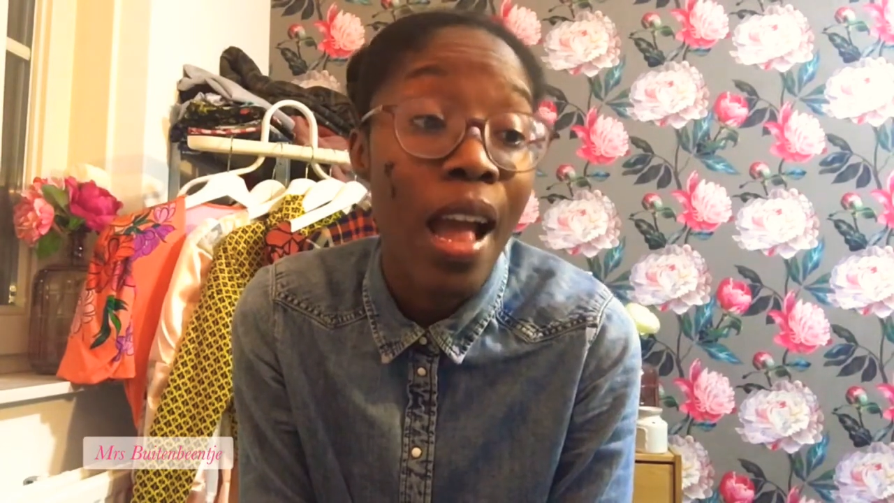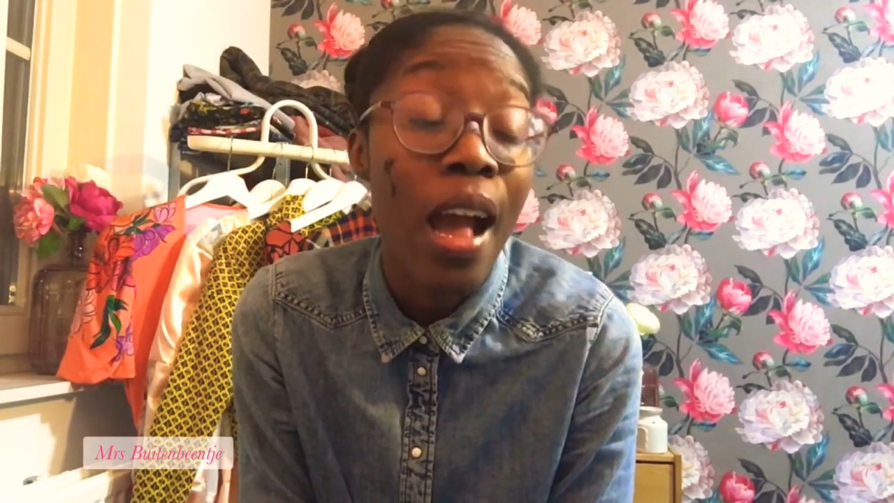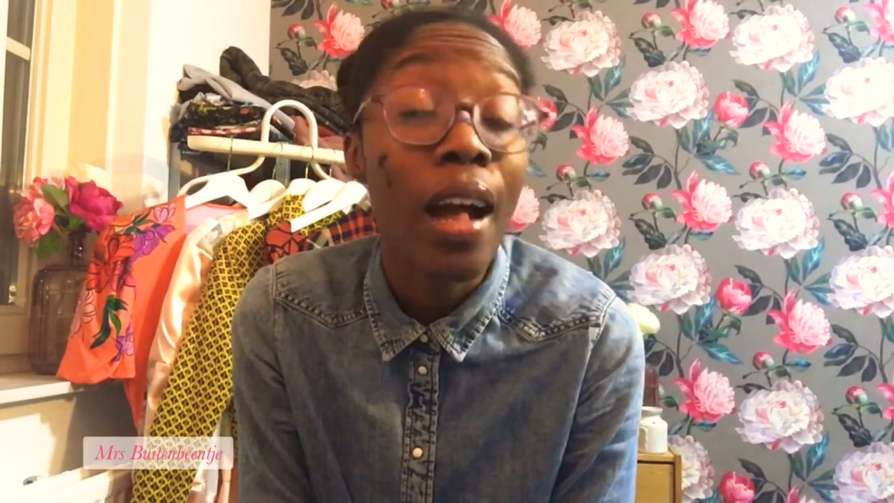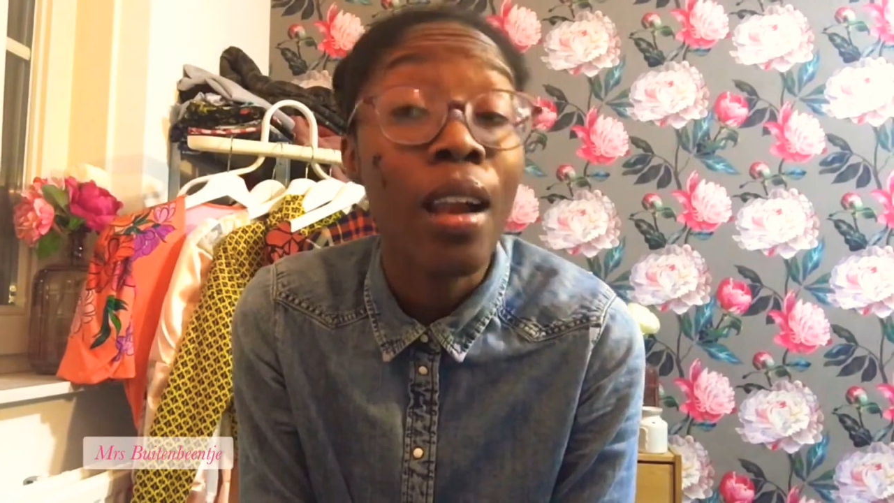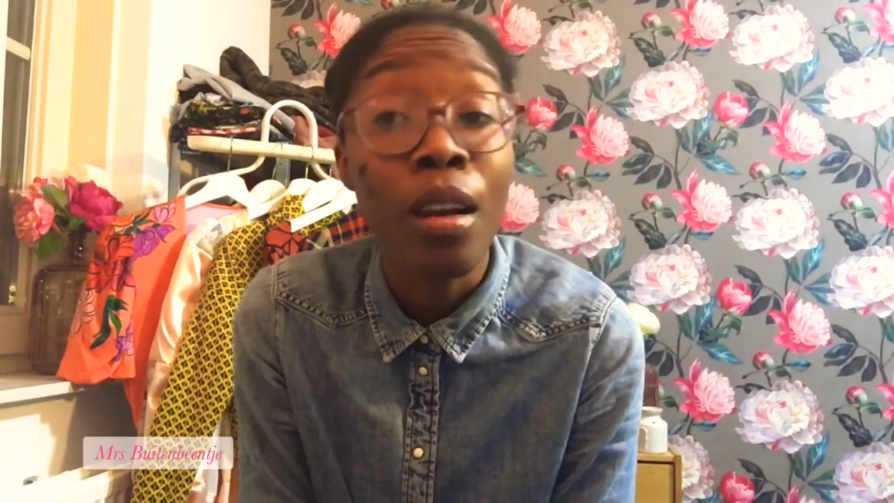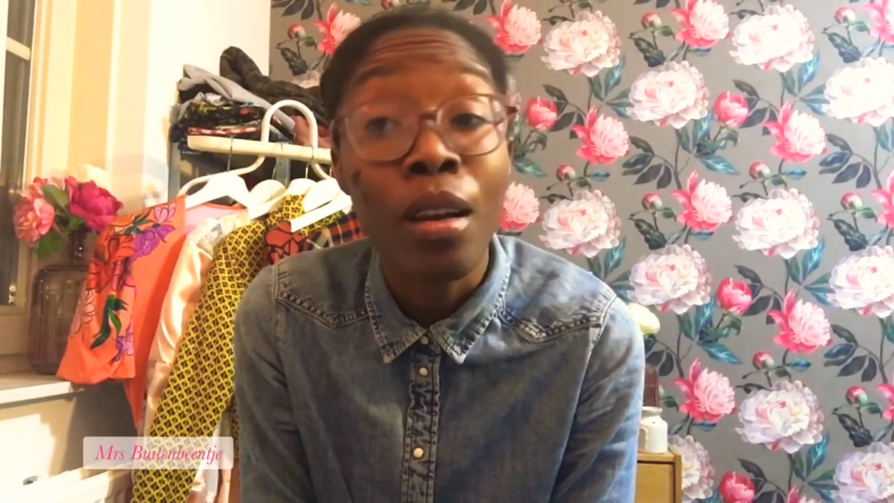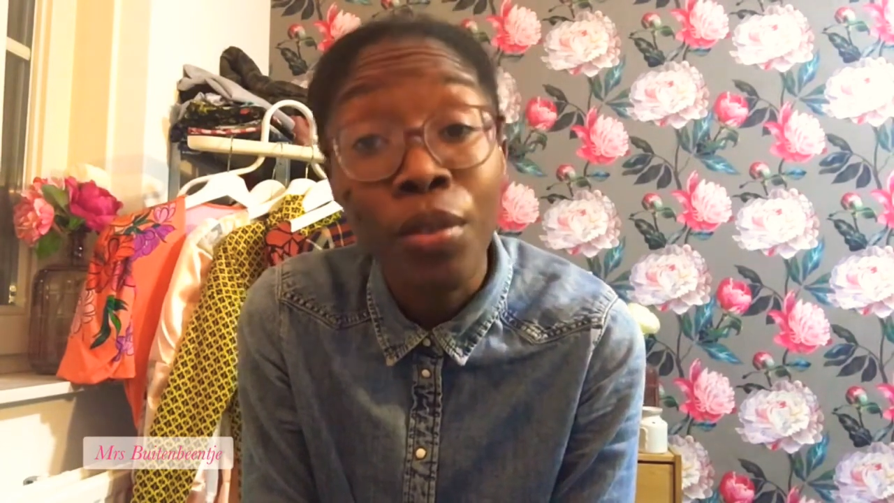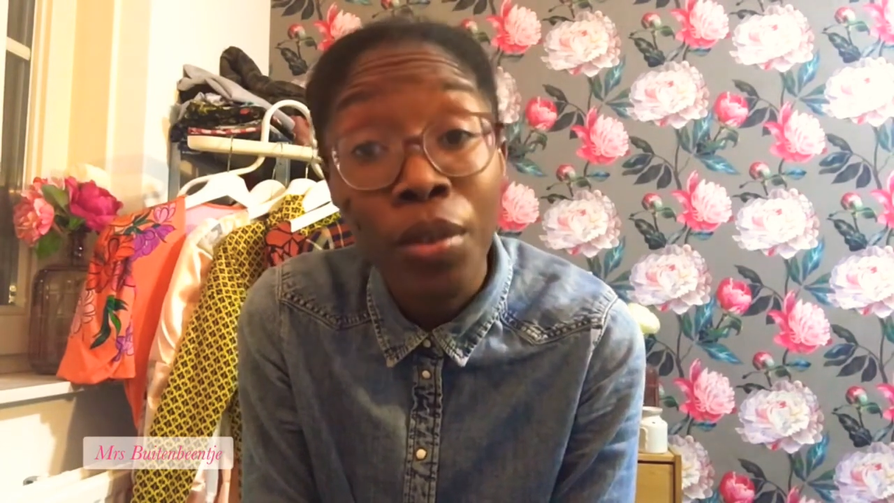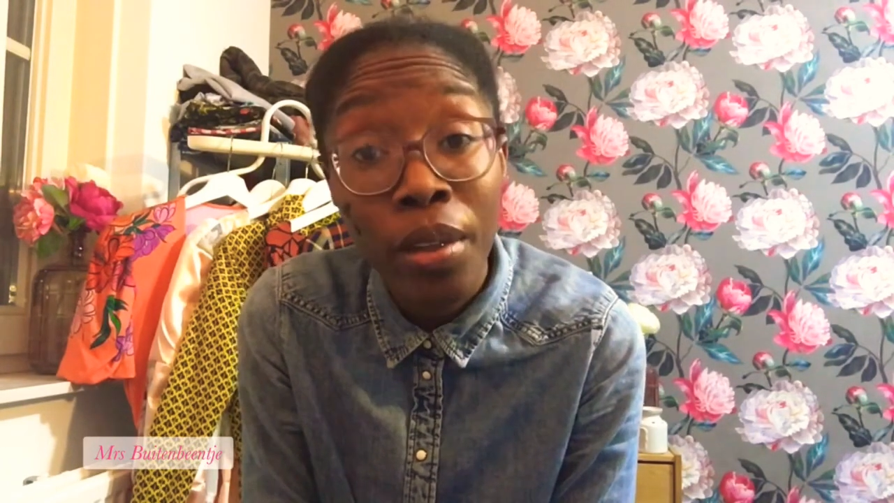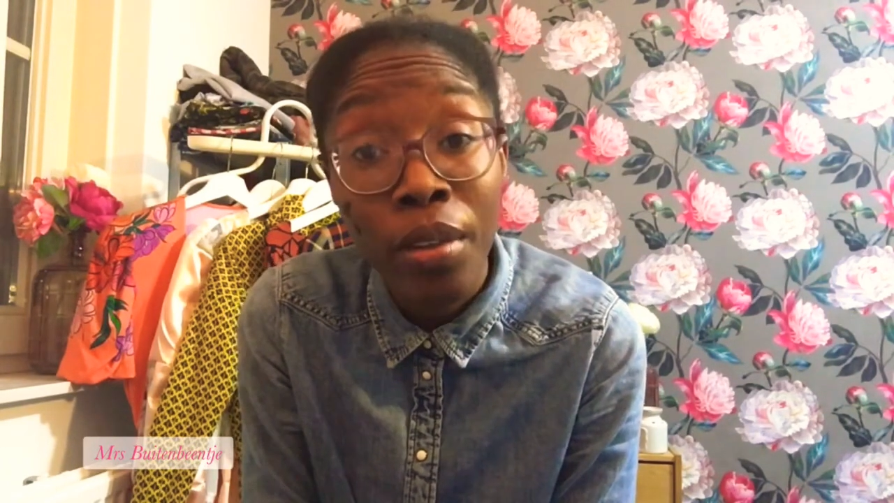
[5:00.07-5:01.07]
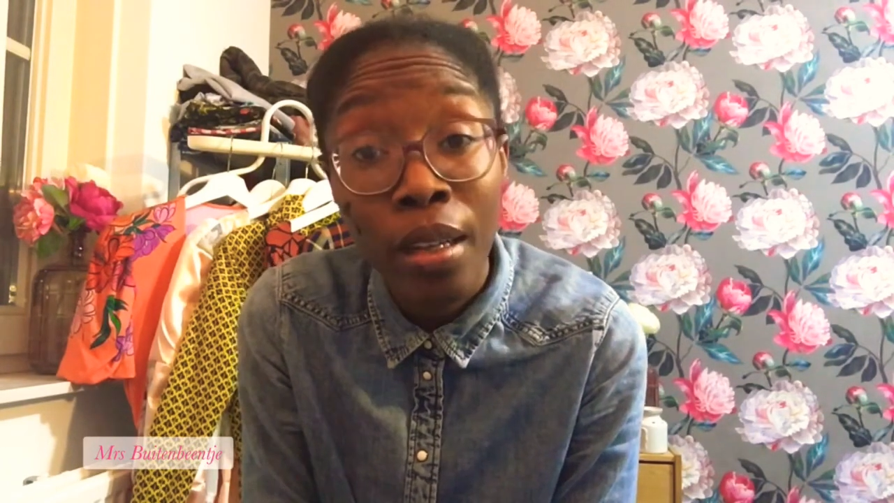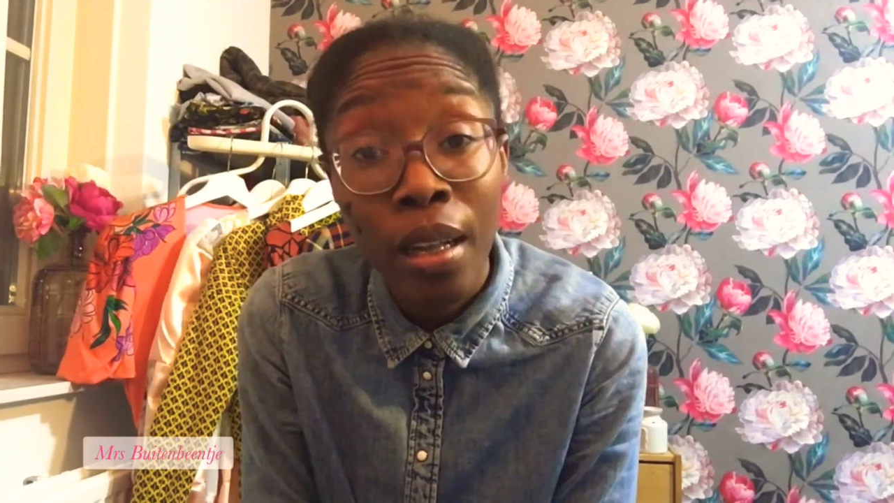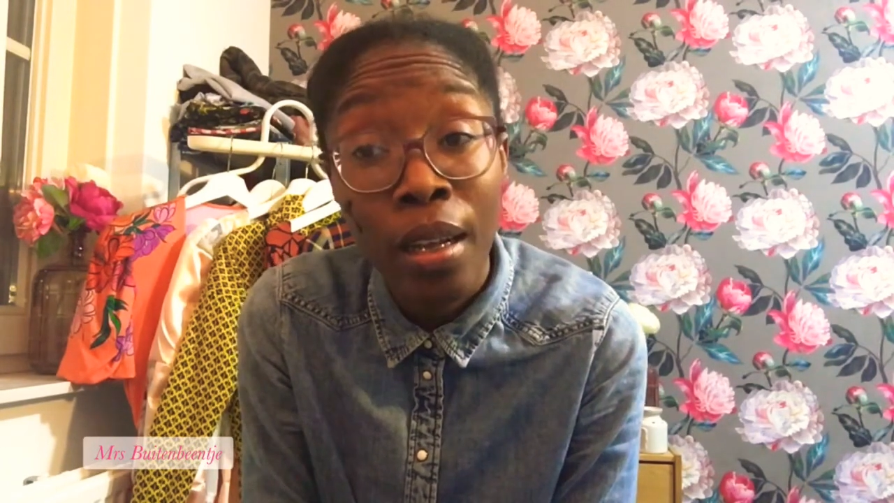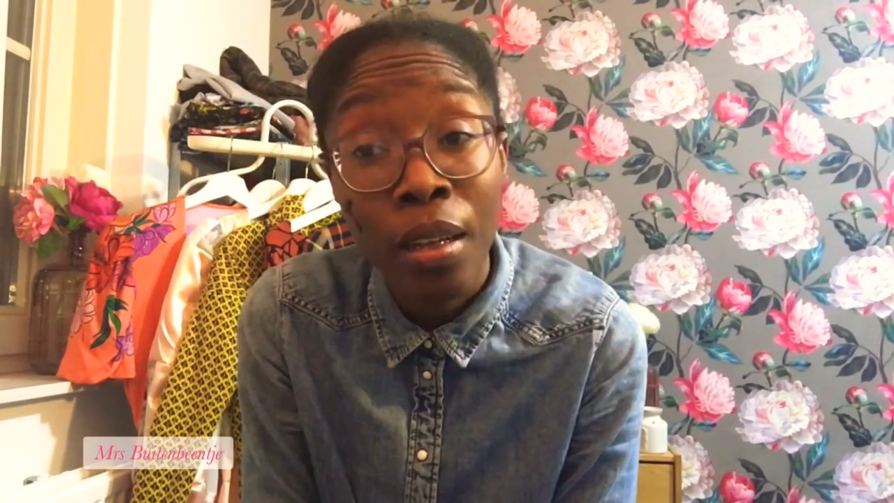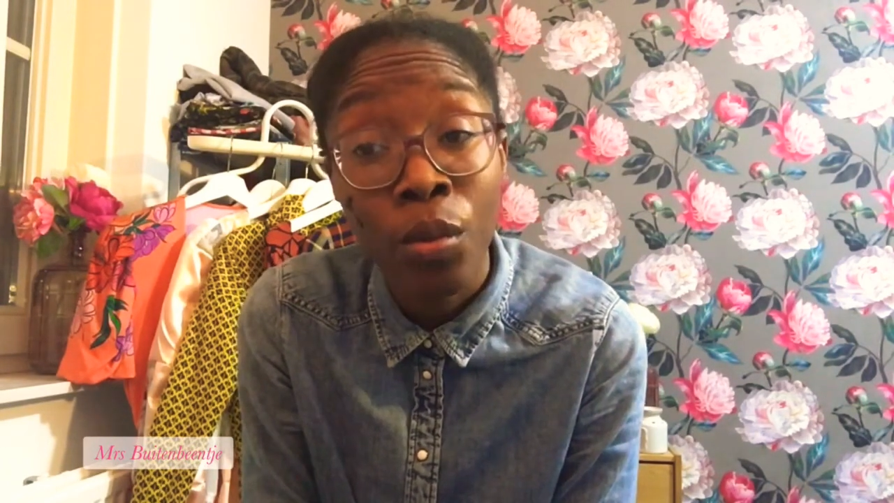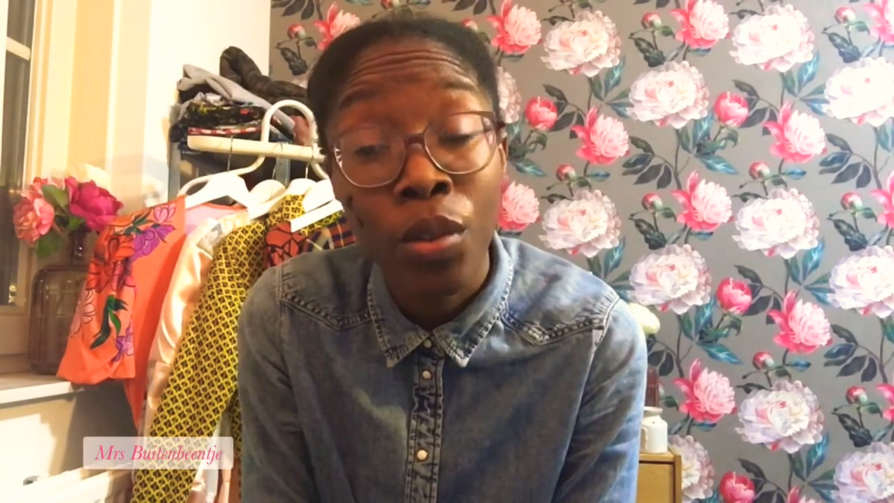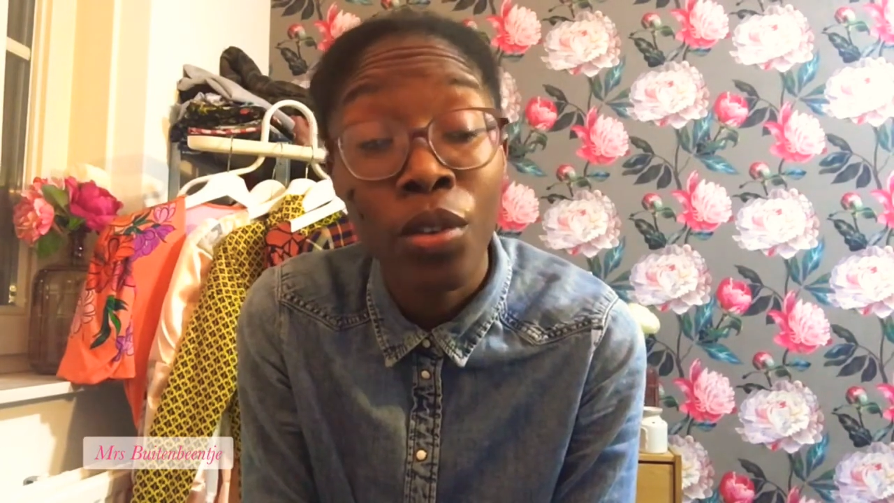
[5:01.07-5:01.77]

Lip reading: I love to interact with you